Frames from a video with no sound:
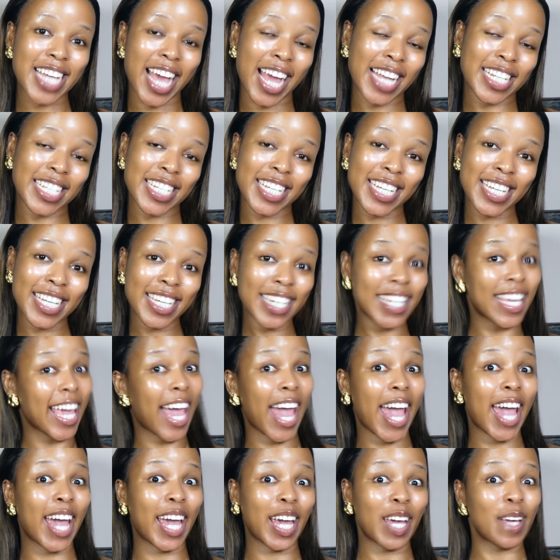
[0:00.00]
and he
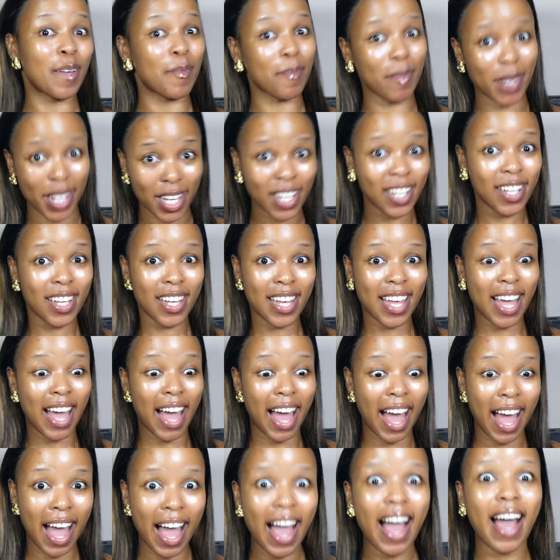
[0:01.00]
came
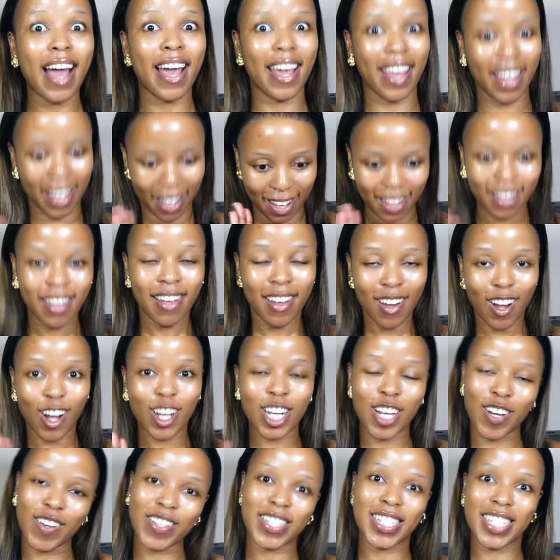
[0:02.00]
high
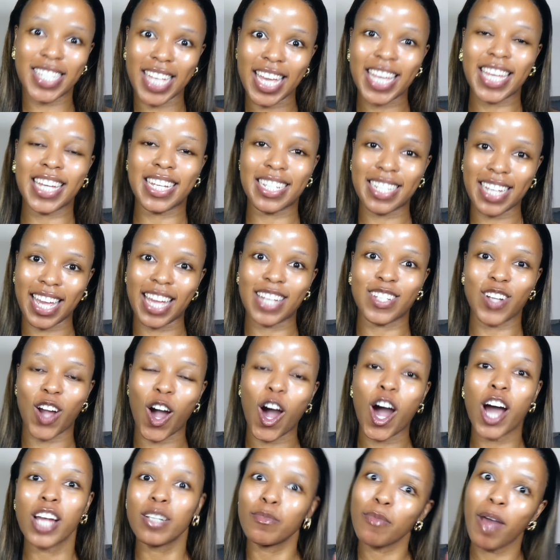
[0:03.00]
on our second date
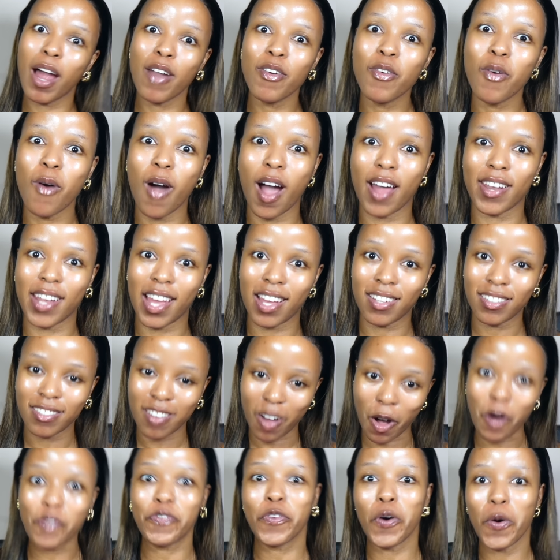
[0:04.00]
on marijuana
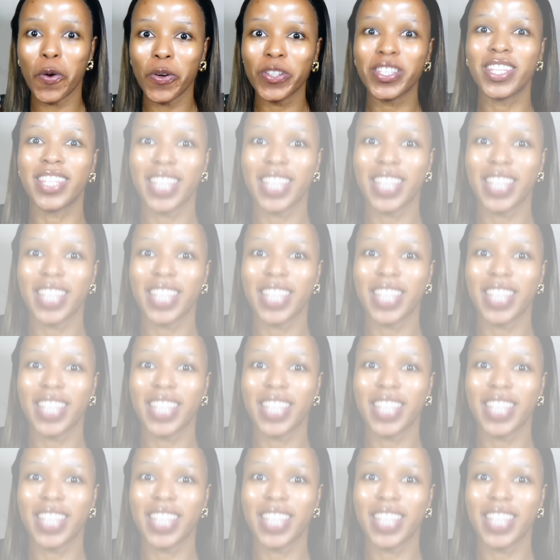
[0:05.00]
of all